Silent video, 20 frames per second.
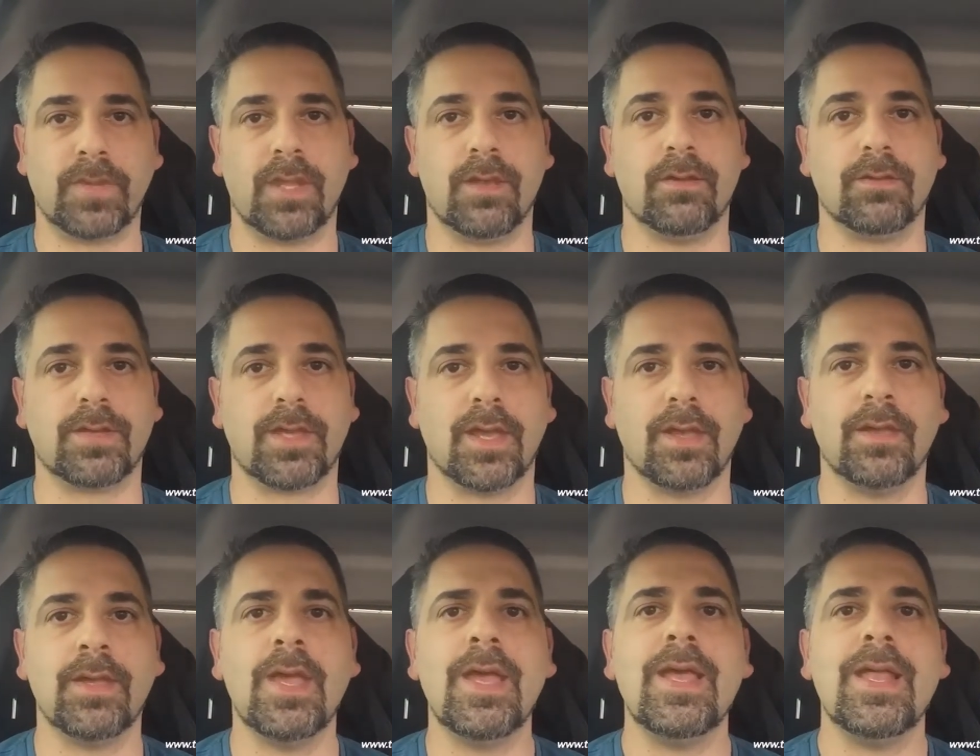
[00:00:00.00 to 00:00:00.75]
Okay.
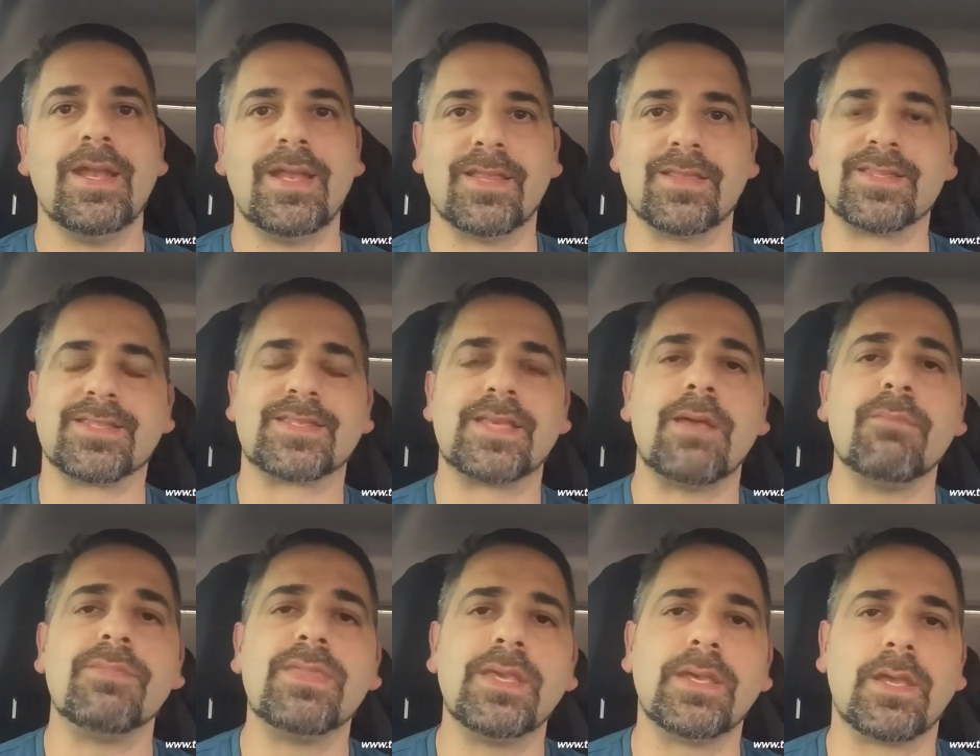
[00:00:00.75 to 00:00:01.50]
Now, the
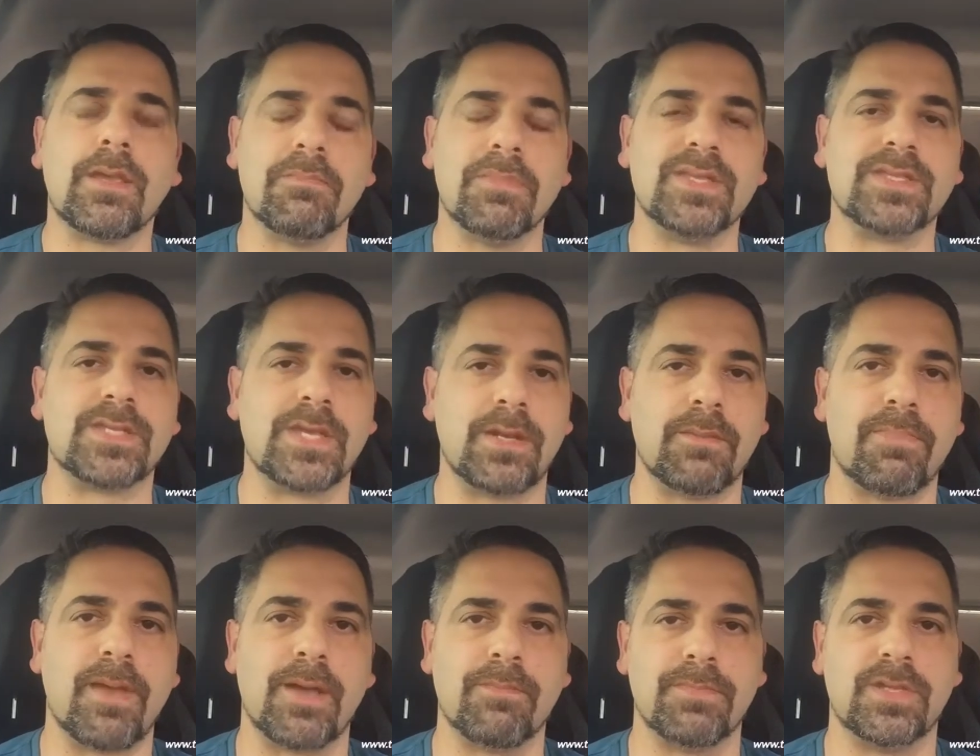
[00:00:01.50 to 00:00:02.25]
same thing can be said
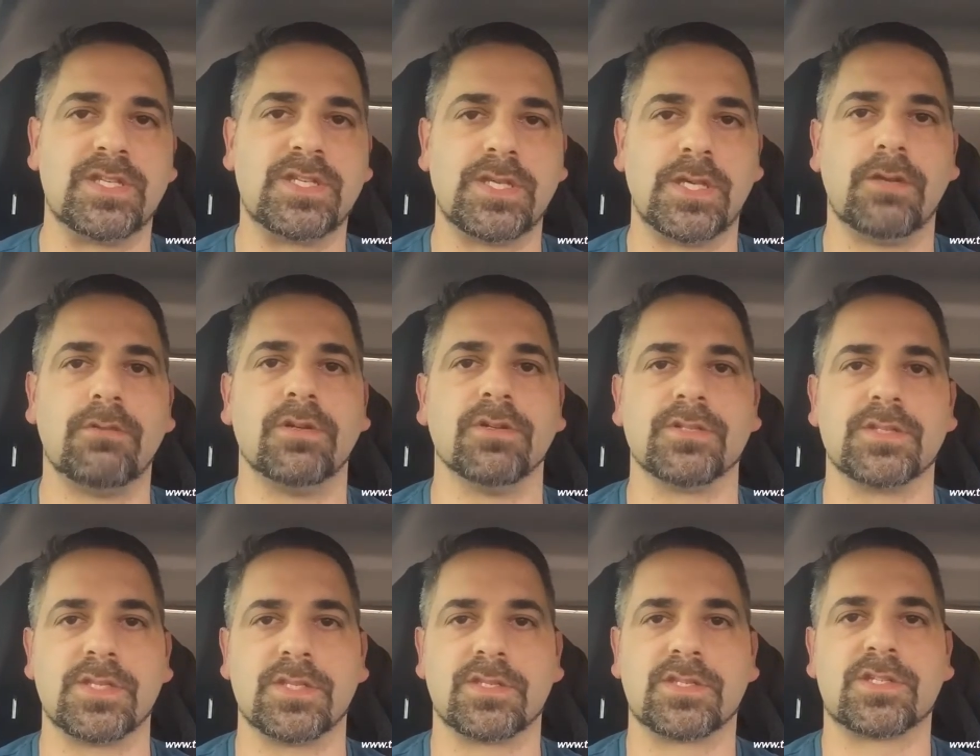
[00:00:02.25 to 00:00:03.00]
about materials,
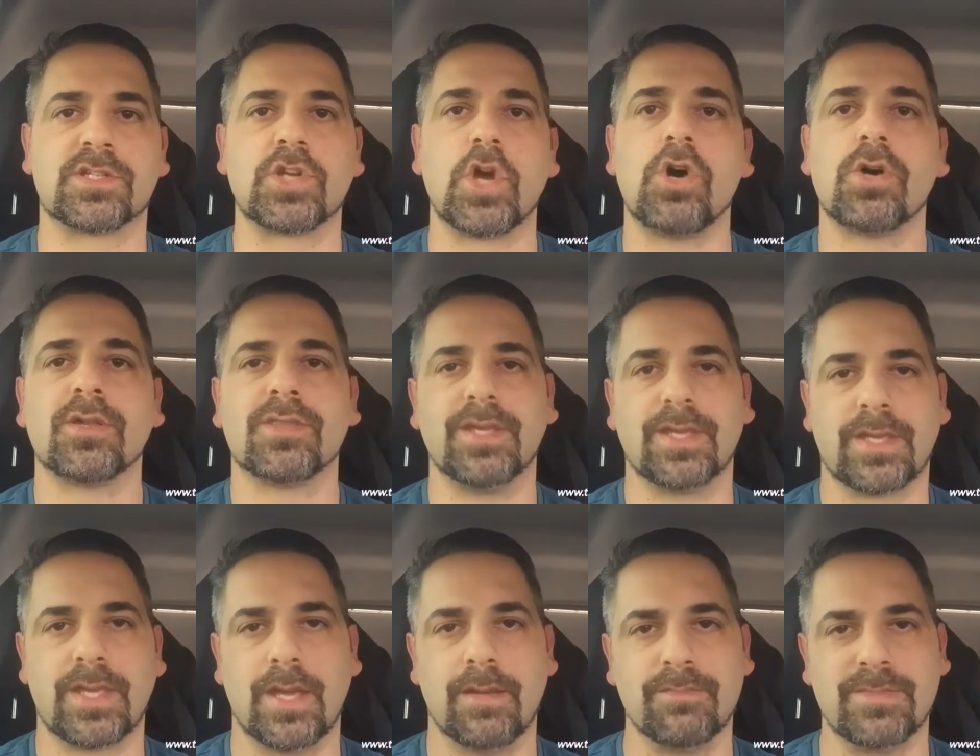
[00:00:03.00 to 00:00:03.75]
the stock that
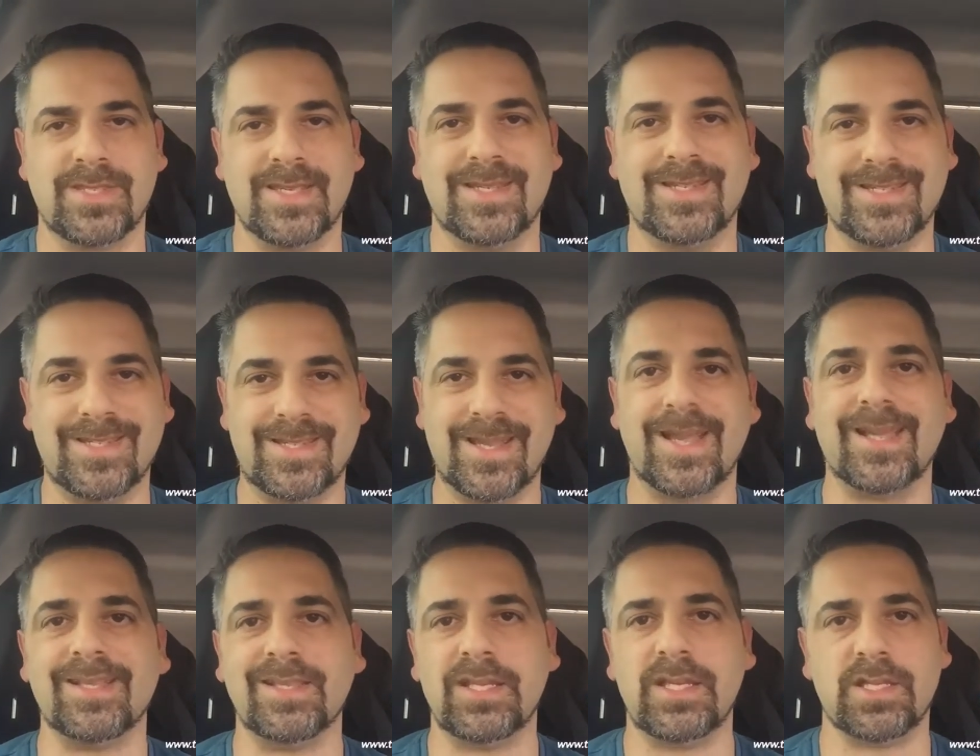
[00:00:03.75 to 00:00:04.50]
comes in
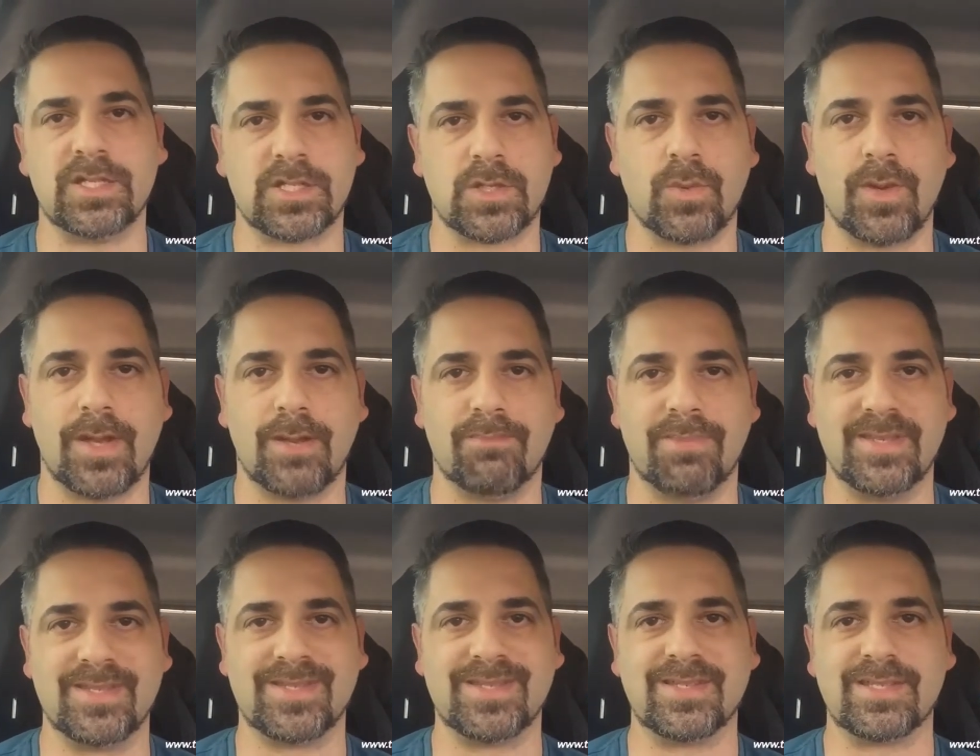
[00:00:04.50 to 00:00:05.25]
daily into our
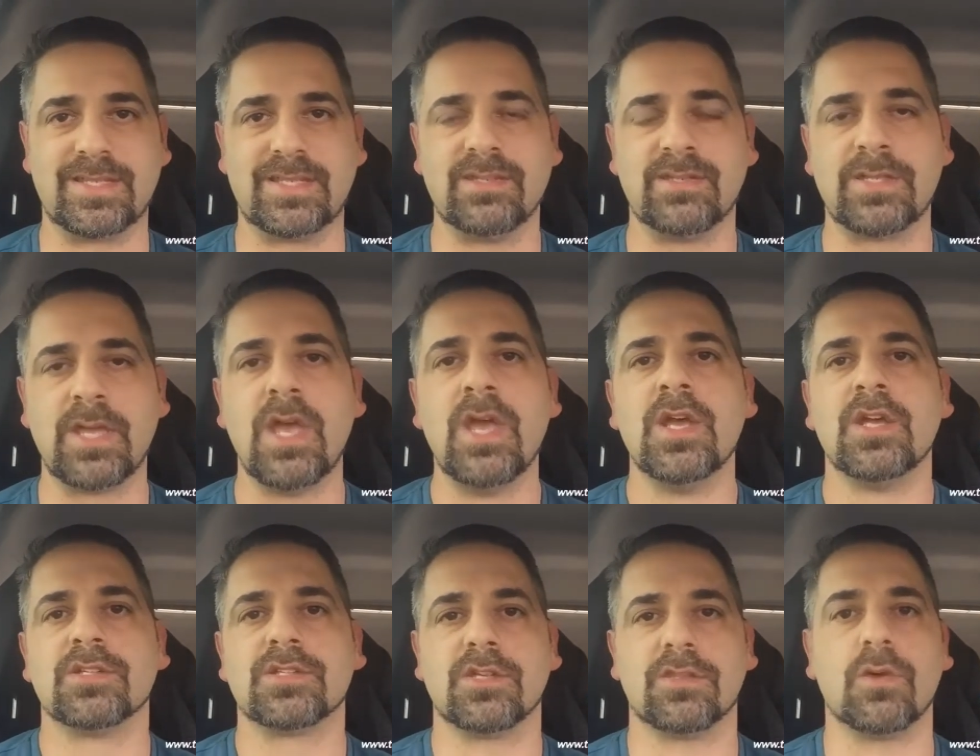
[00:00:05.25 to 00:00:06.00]
businesses
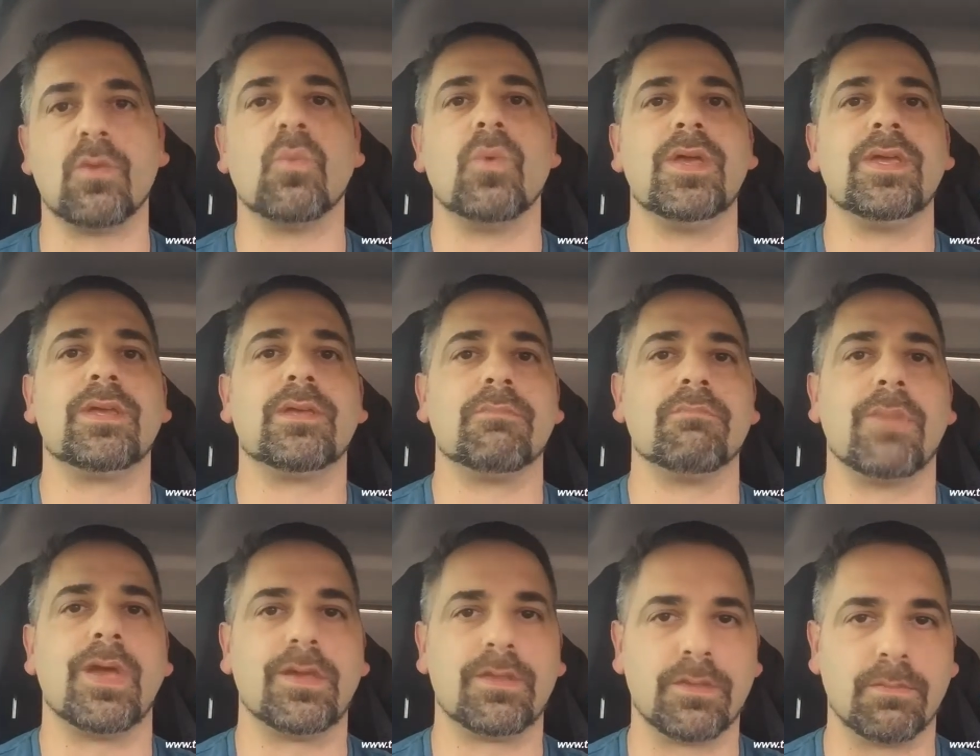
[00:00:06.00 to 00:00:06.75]
so that we can
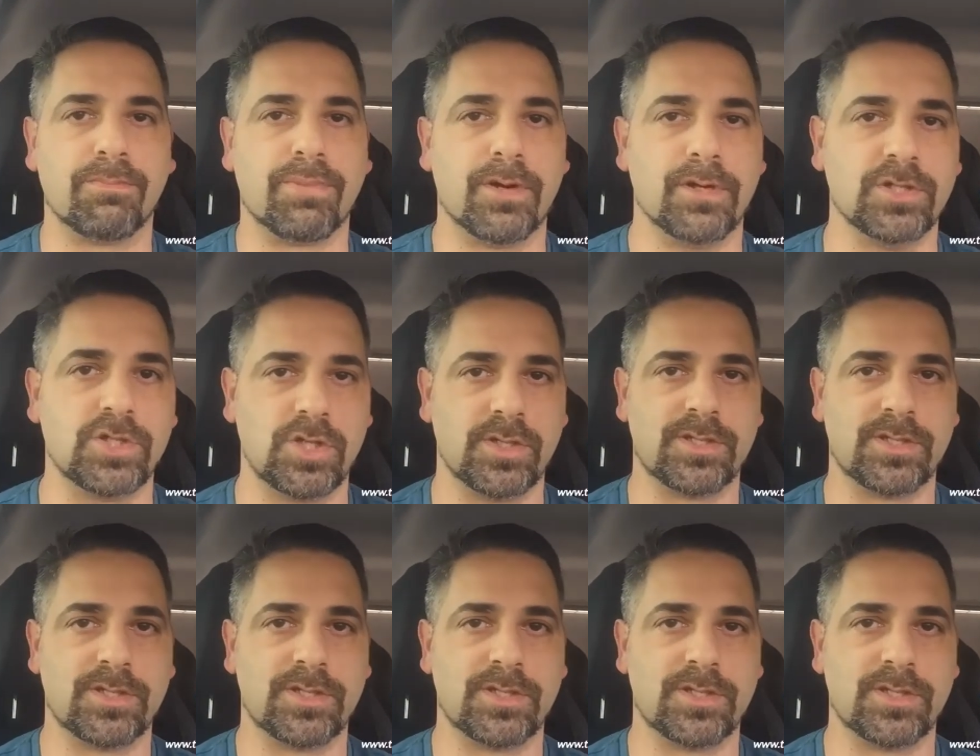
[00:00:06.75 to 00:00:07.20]
make the produce